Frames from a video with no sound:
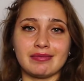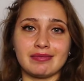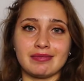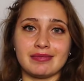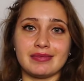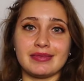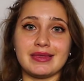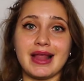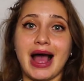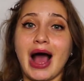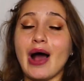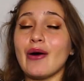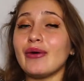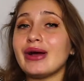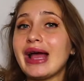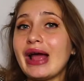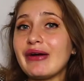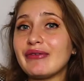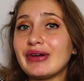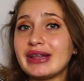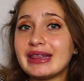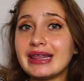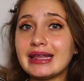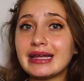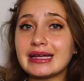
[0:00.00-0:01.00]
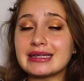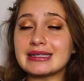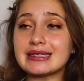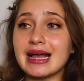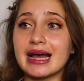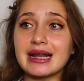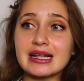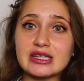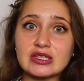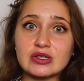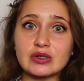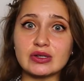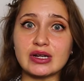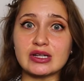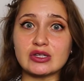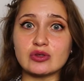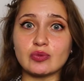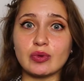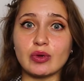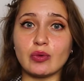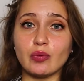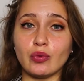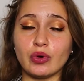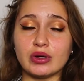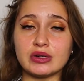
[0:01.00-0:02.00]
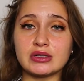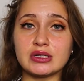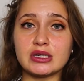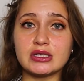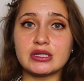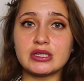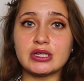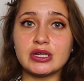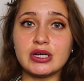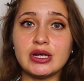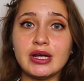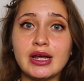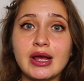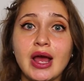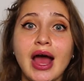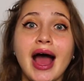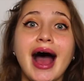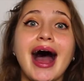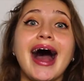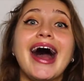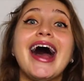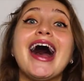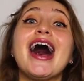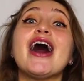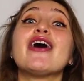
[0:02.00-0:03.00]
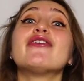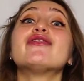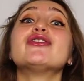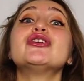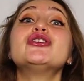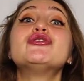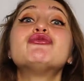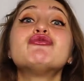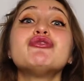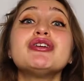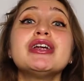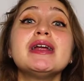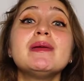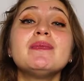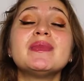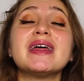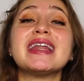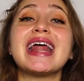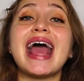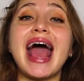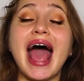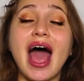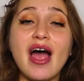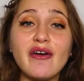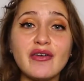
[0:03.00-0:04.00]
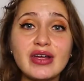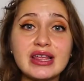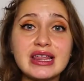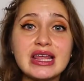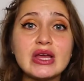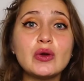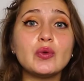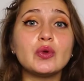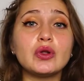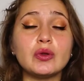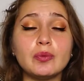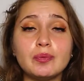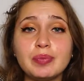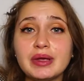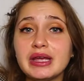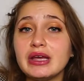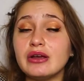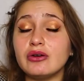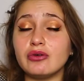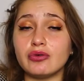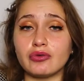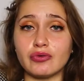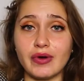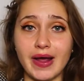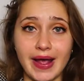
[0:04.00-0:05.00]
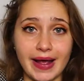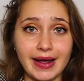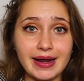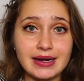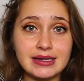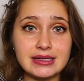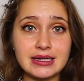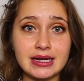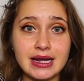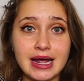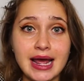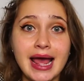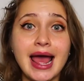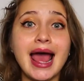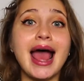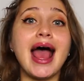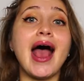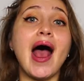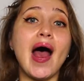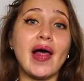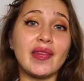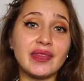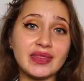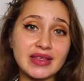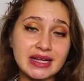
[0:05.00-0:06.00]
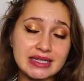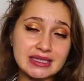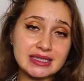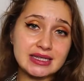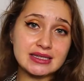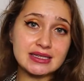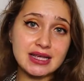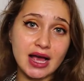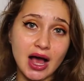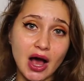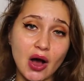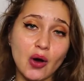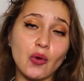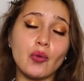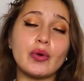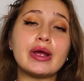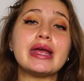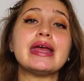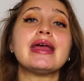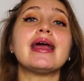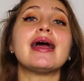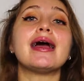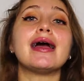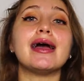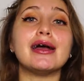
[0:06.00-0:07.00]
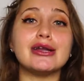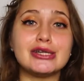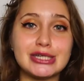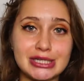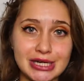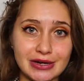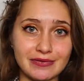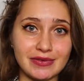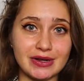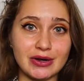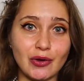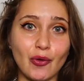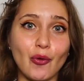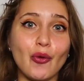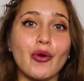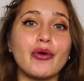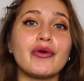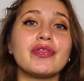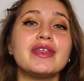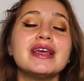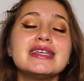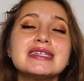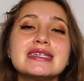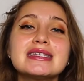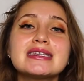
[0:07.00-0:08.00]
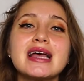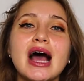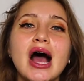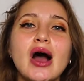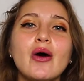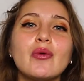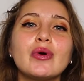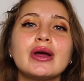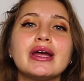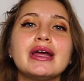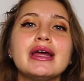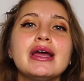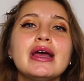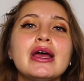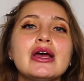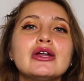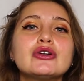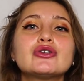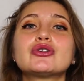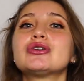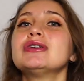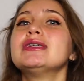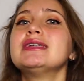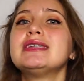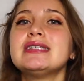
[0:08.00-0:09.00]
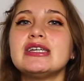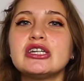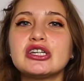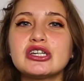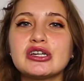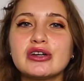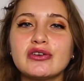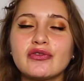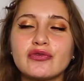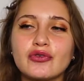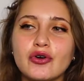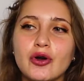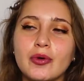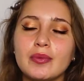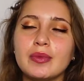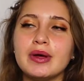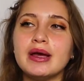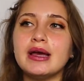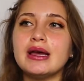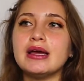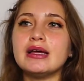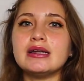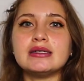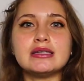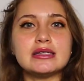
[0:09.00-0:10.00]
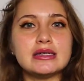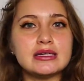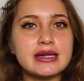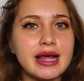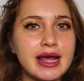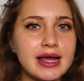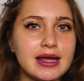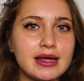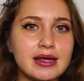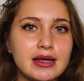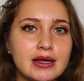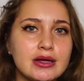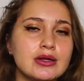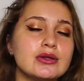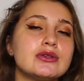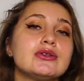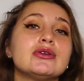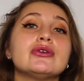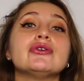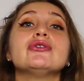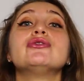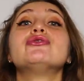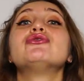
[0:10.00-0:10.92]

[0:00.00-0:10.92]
Now everything is not as good as we want it to. I have a dream that everything will be great. And this is how we achieve it, or this is how we transition from today to